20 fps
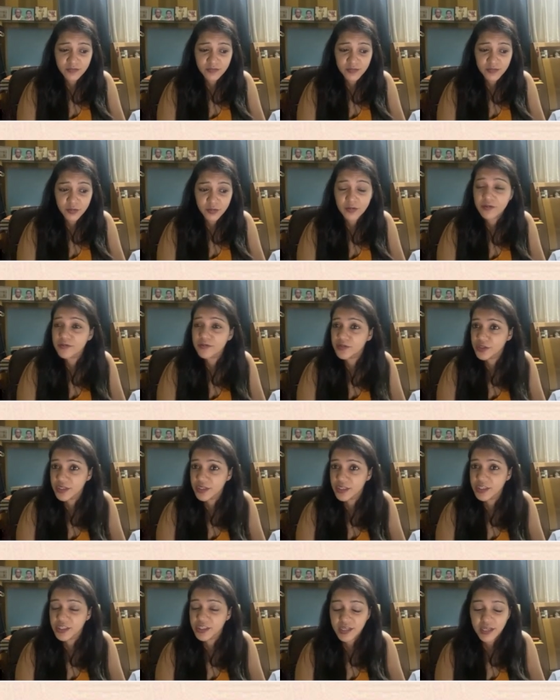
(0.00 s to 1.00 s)
know,
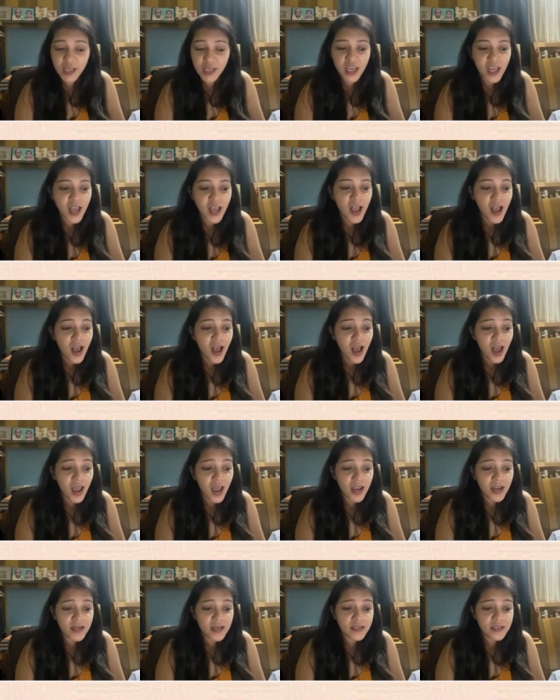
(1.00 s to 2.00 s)
judiciary.
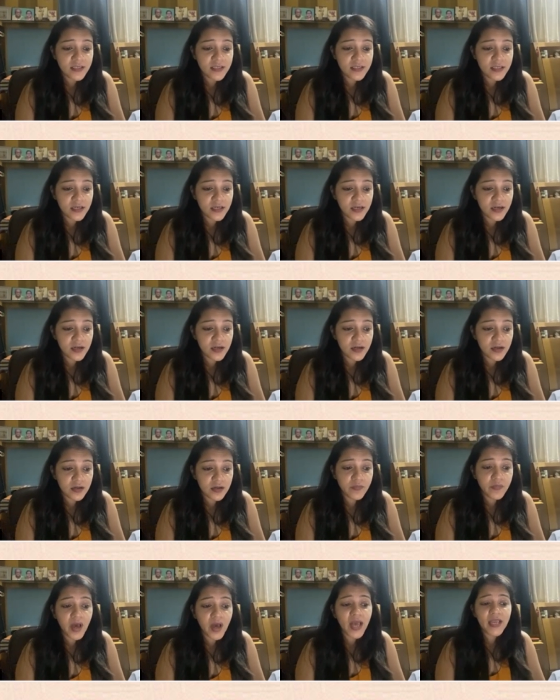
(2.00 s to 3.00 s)
And
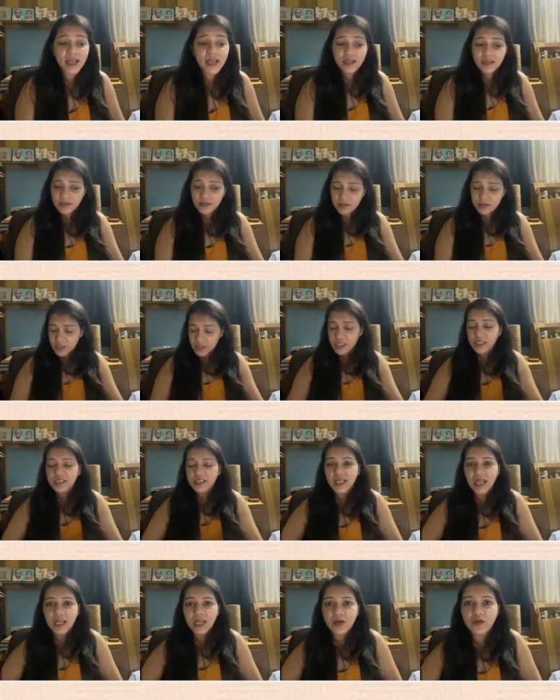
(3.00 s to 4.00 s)
um, I can
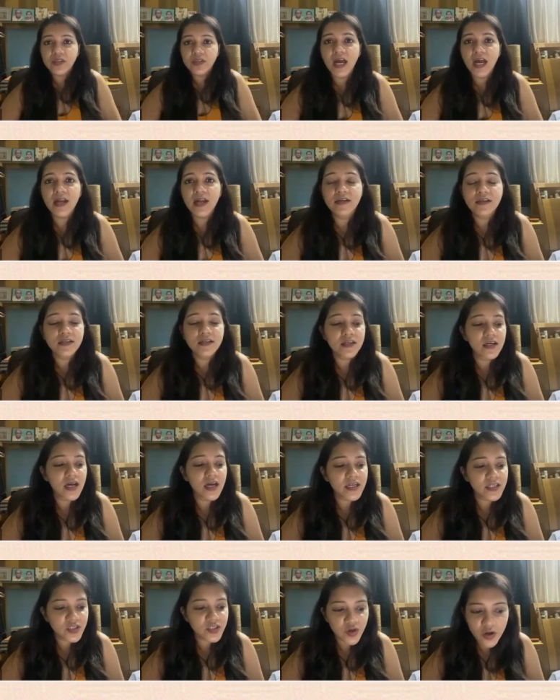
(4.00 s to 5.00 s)
just tell you that uh,
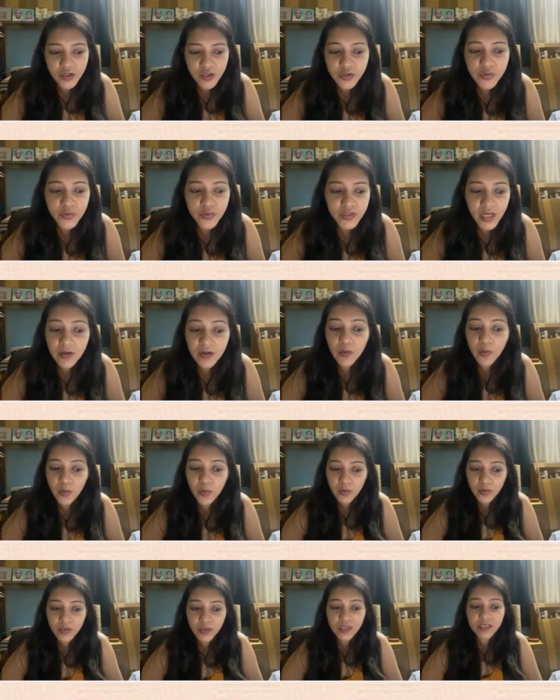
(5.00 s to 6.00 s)
it's not true that
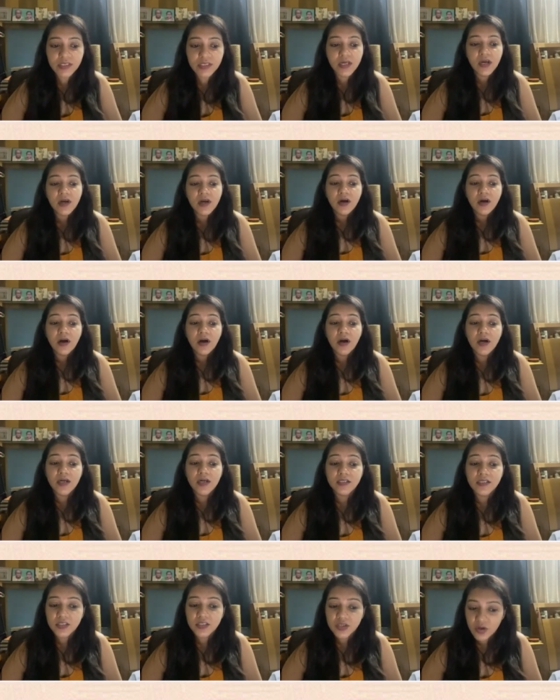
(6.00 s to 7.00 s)
courts
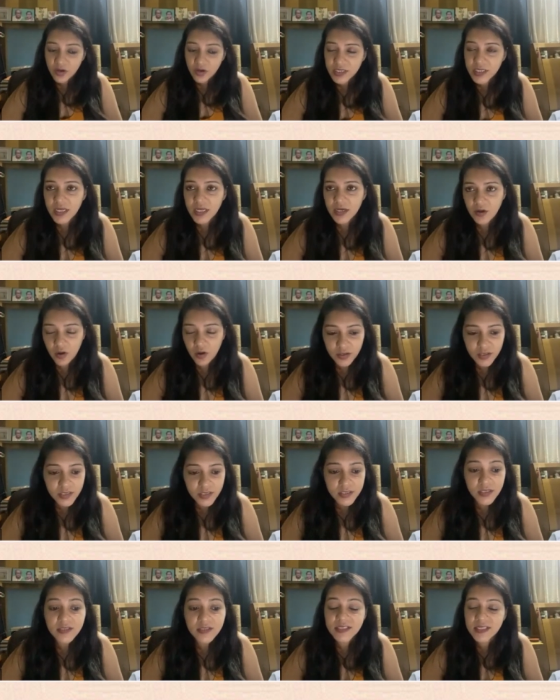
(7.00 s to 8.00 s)
uh, did not take
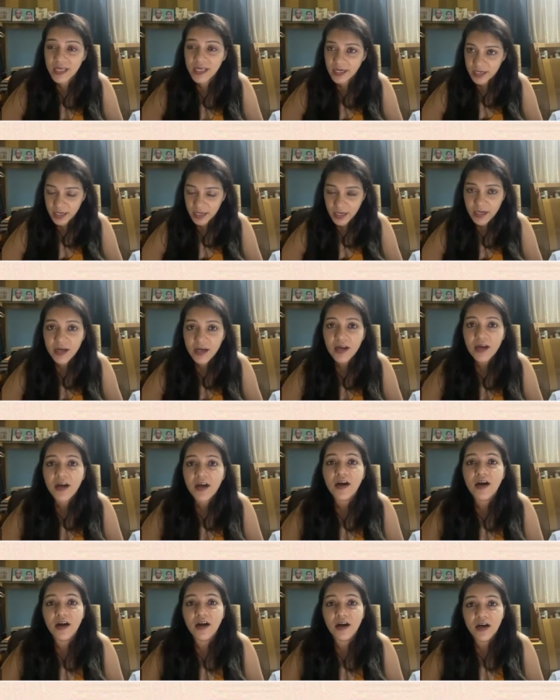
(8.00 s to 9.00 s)
cognizance. They did.
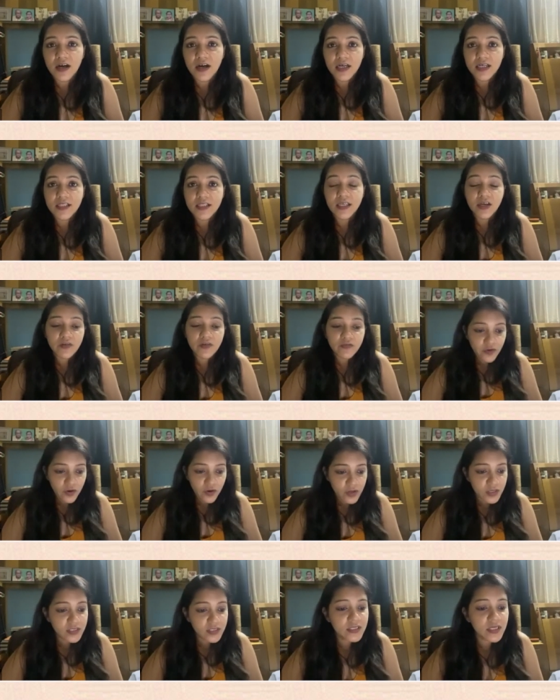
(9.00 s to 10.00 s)
Uh, they, of
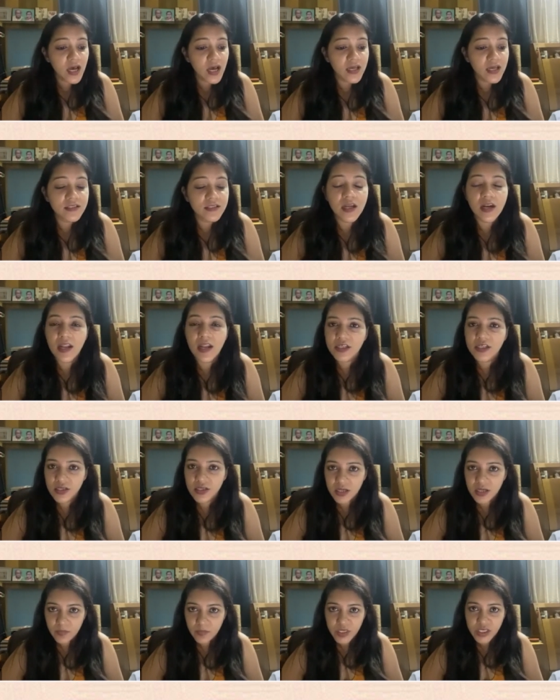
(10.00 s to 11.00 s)
course, asked the
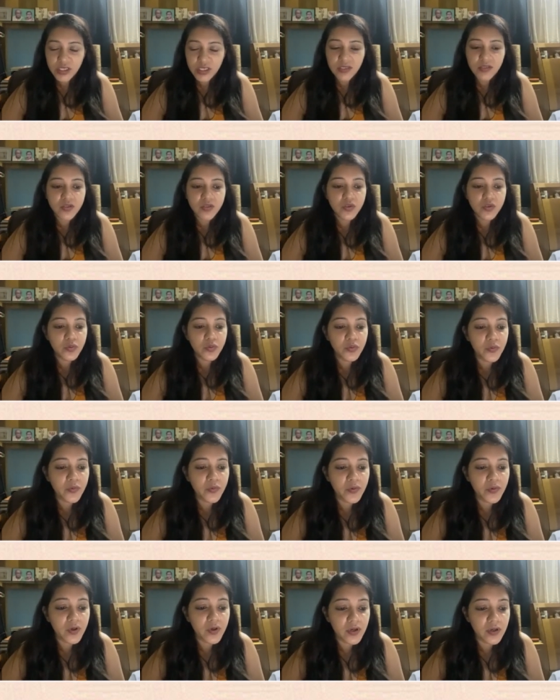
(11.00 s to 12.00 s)
election commission
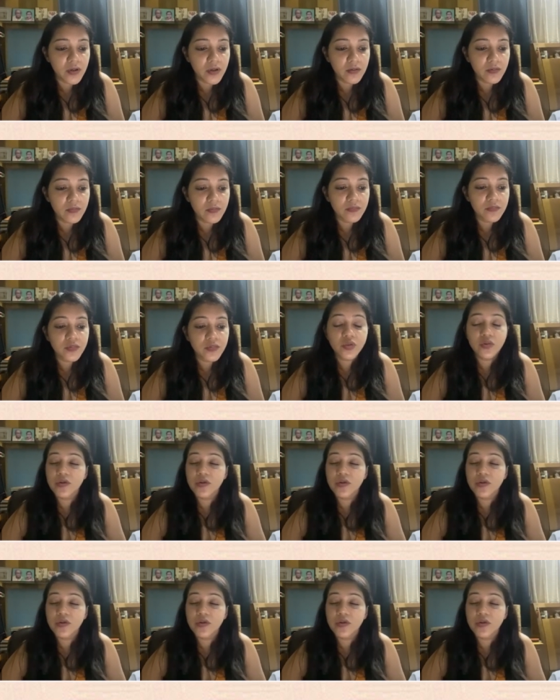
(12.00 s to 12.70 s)
to uh, to